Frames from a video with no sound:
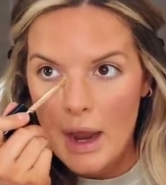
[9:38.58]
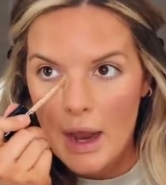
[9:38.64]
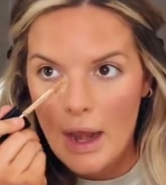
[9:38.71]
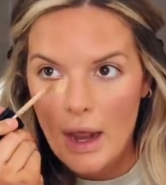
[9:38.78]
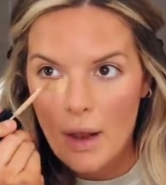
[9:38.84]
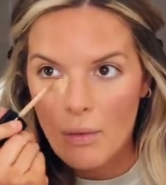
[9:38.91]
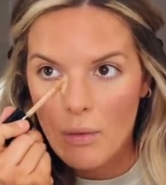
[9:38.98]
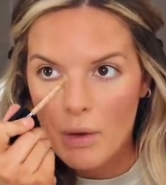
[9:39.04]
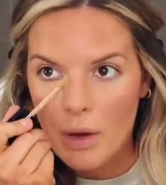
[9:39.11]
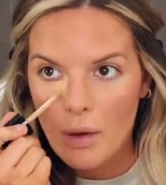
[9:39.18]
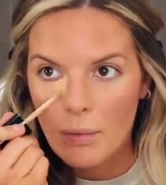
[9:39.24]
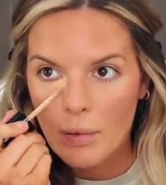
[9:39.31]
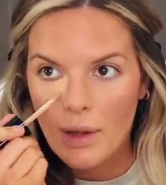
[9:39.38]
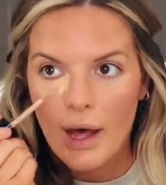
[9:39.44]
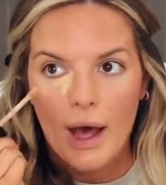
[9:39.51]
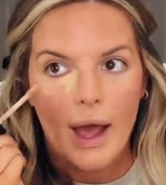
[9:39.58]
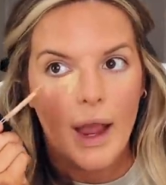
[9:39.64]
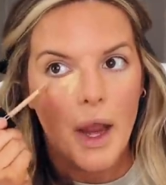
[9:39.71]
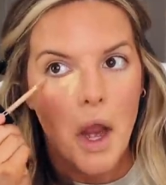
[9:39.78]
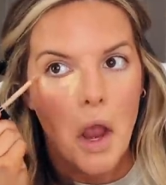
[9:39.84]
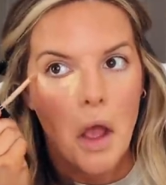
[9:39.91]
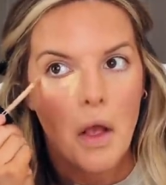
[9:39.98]
and I will
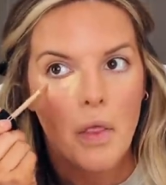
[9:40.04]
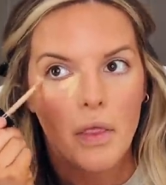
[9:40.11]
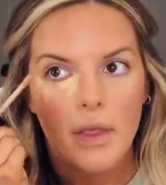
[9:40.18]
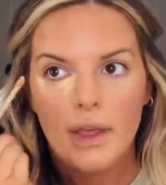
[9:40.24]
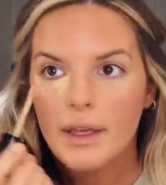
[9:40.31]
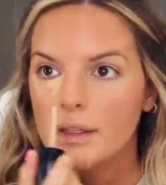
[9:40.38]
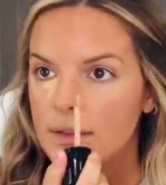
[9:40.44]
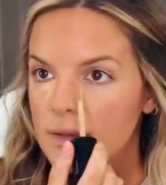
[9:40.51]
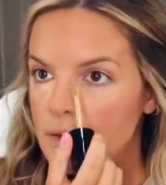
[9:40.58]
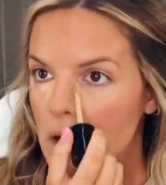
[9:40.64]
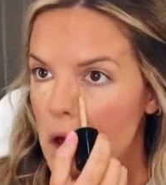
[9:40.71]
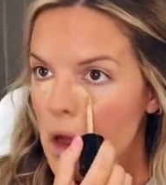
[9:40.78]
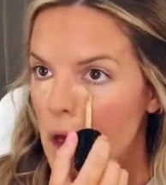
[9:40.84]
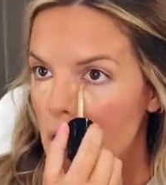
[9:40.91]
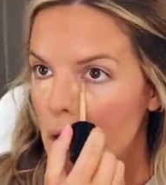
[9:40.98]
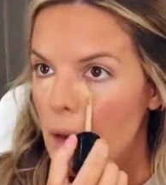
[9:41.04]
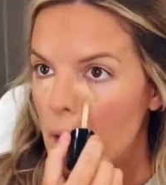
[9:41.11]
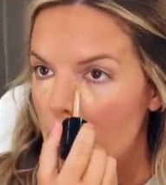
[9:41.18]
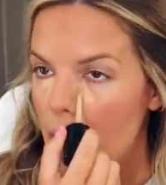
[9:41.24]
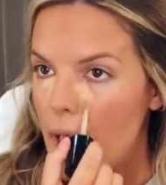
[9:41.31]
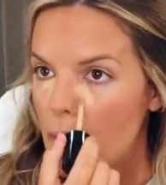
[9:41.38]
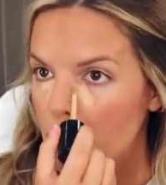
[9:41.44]
apply this
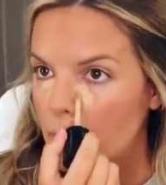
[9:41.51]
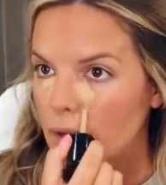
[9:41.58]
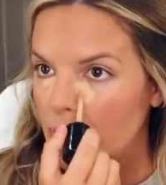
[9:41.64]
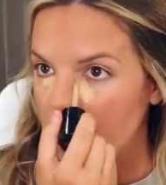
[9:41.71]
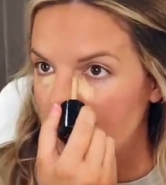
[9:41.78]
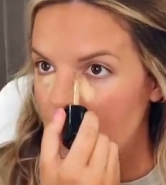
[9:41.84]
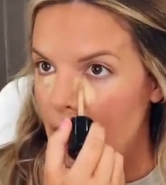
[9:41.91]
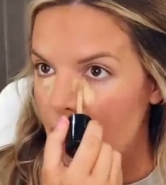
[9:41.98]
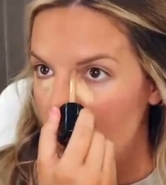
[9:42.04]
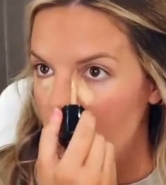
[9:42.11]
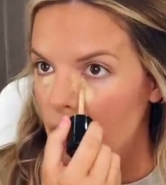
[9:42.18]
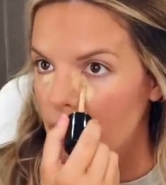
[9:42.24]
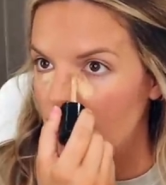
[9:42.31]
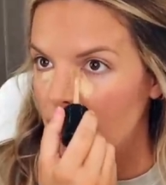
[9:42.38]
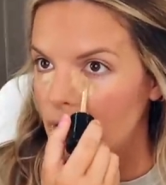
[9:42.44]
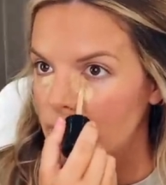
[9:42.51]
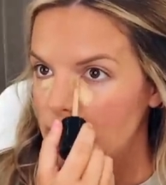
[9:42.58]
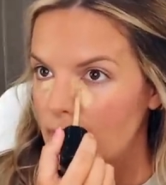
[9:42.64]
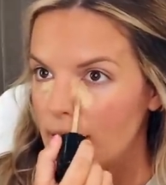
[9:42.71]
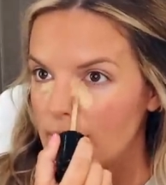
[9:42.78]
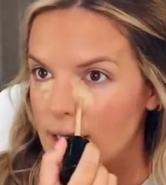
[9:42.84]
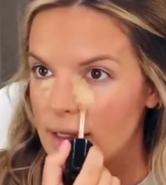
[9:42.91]
and blend it out. And then I'll
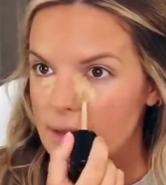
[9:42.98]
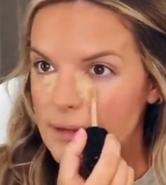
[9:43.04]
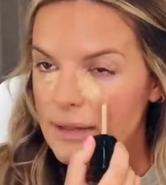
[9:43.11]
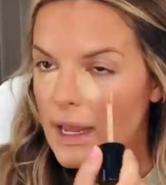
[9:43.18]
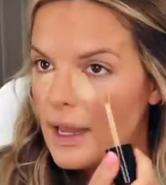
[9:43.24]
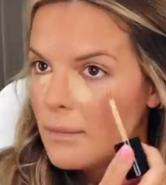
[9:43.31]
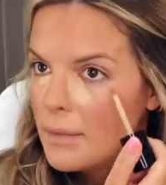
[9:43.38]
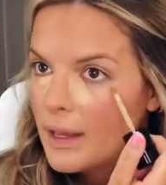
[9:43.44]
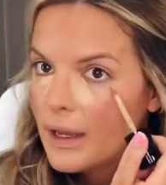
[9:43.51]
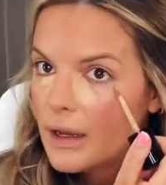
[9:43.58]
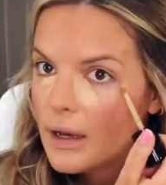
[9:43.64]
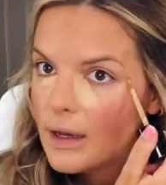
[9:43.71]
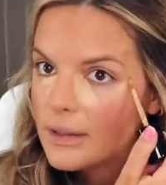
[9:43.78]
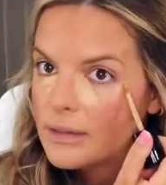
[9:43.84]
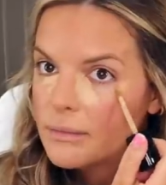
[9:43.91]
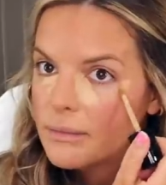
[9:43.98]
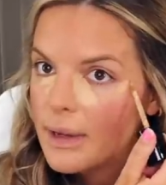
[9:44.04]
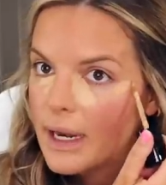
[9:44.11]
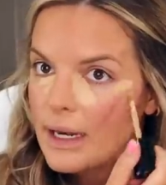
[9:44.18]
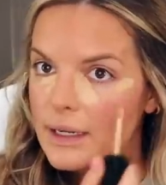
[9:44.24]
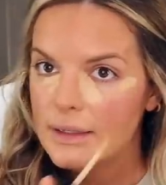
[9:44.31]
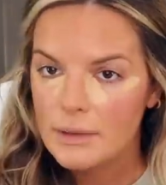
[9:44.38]
take that same It
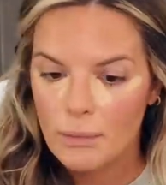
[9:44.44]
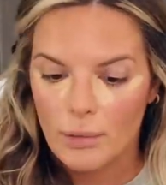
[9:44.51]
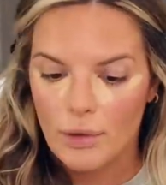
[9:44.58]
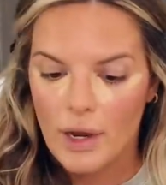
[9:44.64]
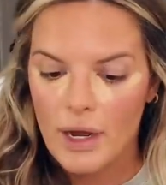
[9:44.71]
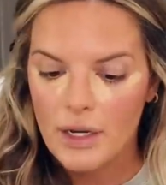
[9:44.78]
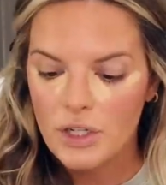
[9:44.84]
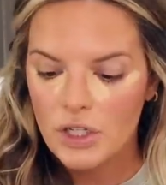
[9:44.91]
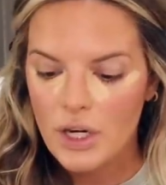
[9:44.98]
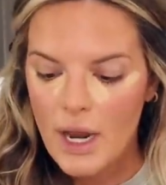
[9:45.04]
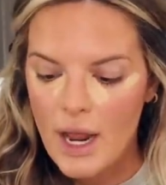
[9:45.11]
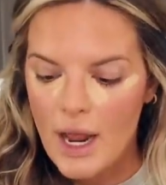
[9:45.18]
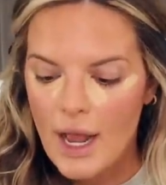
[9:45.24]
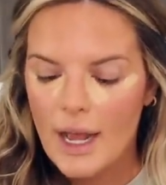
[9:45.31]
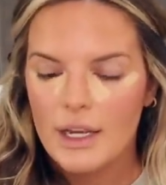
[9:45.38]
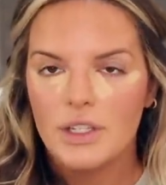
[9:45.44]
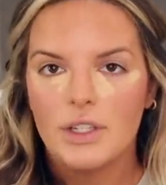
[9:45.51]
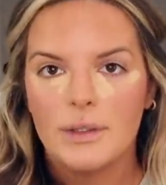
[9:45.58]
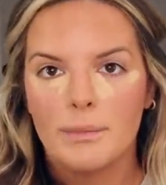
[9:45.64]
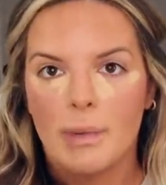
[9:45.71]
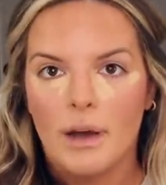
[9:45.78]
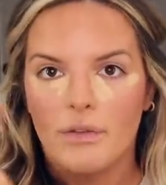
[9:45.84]
Cosmetics brush and
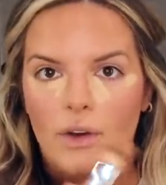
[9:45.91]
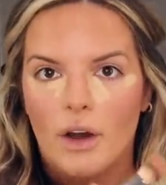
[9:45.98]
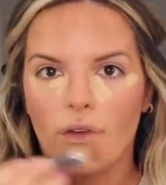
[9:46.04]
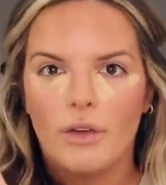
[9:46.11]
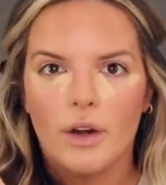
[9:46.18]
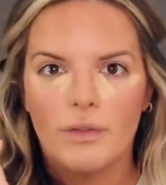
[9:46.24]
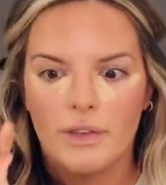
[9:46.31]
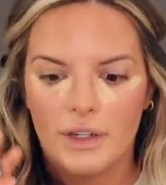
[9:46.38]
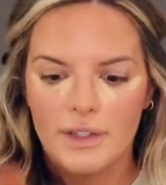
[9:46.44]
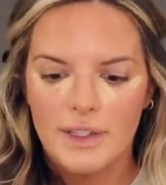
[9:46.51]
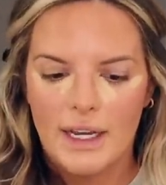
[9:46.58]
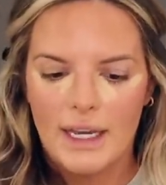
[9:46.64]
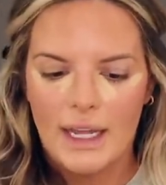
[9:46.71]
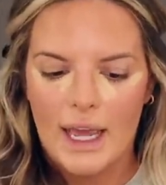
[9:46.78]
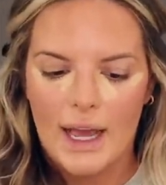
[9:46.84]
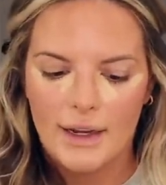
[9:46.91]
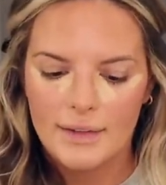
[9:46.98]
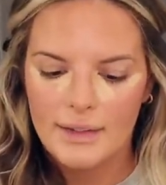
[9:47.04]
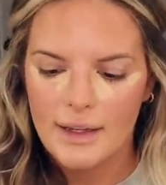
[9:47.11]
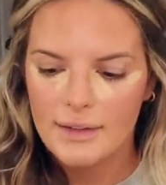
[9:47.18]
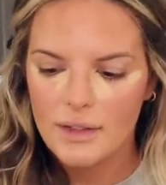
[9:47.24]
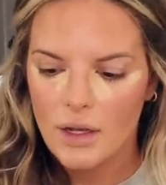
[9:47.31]
just buff over if there's any
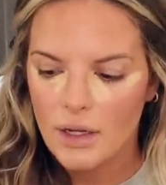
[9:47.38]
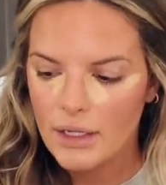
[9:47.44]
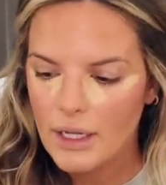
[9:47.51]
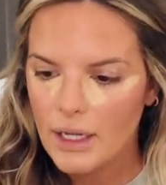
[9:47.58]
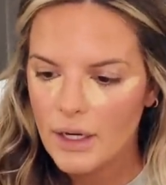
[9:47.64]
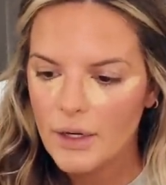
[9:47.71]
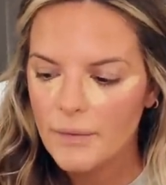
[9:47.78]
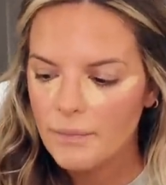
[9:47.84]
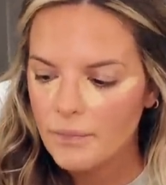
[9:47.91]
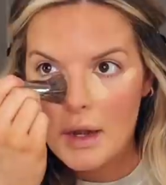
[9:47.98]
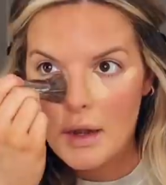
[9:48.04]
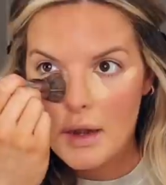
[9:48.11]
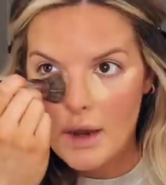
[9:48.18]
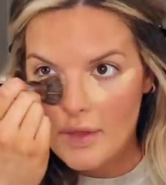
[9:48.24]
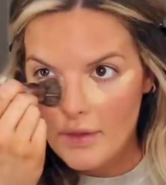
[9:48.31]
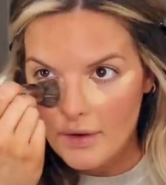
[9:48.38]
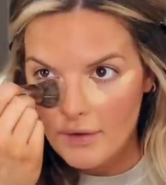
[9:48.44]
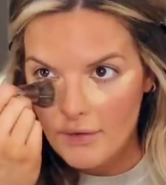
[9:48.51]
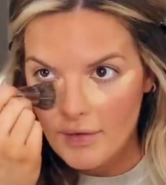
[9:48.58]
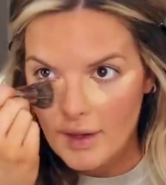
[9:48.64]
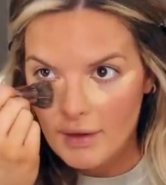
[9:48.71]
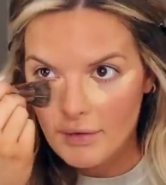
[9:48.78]
excess on here. Another
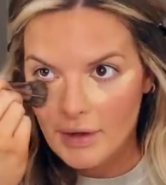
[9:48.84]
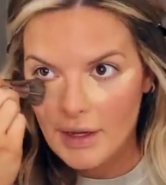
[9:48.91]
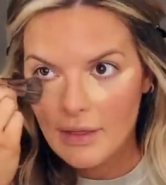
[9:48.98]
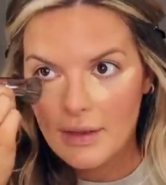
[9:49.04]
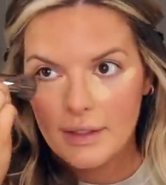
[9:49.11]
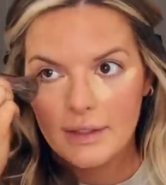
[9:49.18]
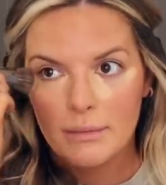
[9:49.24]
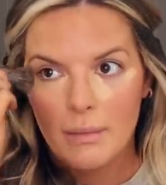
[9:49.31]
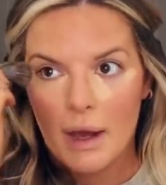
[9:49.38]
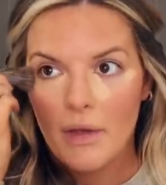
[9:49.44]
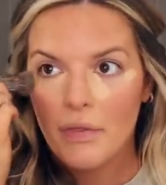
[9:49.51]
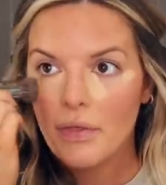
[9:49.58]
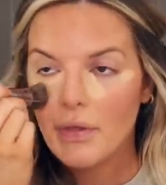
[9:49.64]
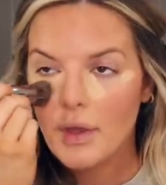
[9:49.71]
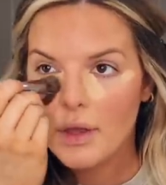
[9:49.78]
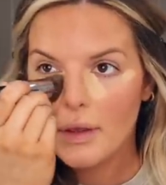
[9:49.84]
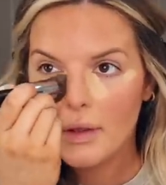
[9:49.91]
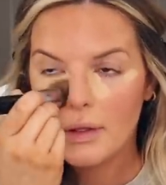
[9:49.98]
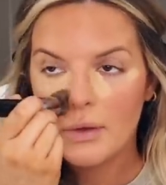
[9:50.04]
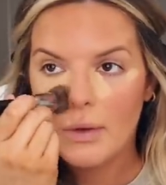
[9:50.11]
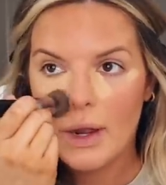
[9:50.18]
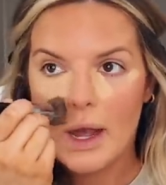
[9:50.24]
favorite this month,
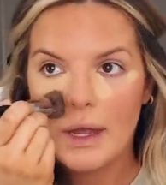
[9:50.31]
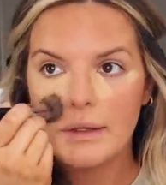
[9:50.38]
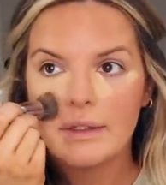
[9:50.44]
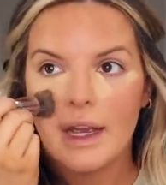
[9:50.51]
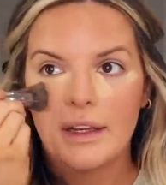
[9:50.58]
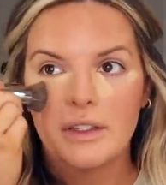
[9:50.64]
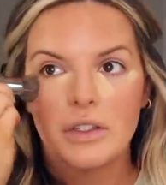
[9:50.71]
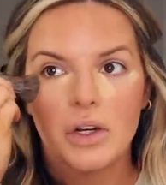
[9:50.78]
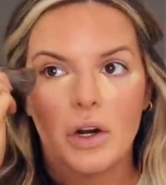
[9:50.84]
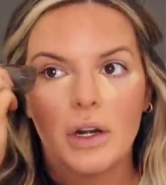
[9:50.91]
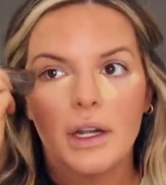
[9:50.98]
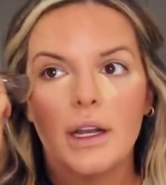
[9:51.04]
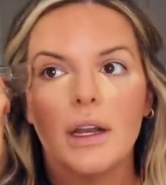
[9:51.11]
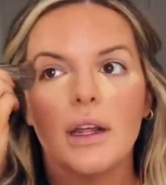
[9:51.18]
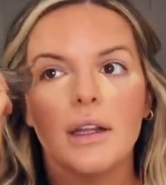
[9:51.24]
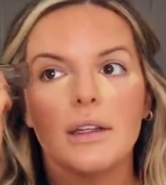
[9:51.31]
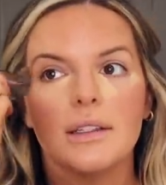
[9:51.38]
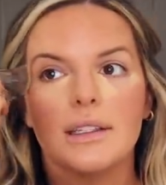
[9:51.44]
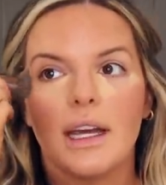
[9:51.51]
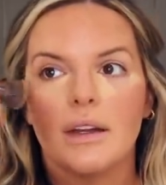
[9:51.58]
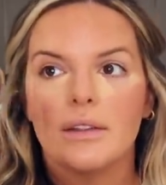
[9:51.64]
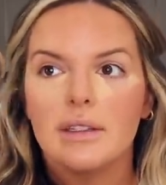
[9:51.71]
you guys. I started
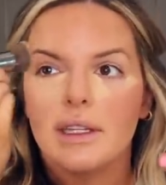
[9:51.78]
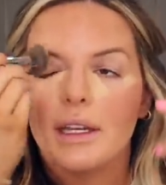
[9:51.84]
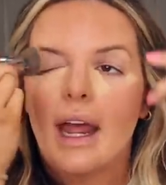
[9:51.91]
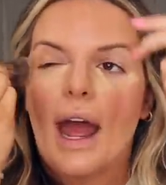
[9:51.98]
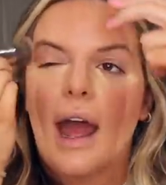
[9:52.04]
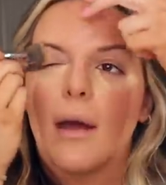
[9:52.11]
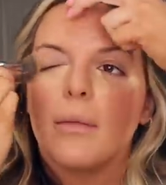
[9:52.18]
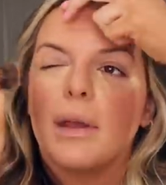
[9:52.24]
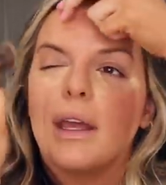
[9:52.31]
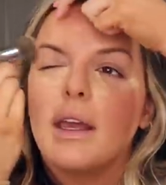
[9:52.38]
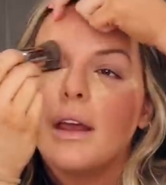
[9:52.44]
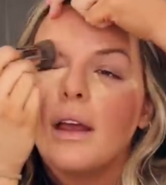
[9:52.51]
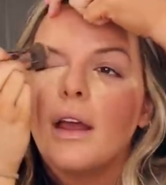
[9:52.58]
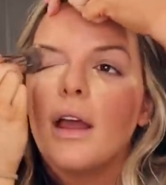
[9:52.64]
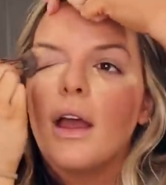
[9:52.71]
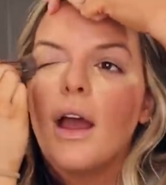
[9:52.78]
Downton Abbey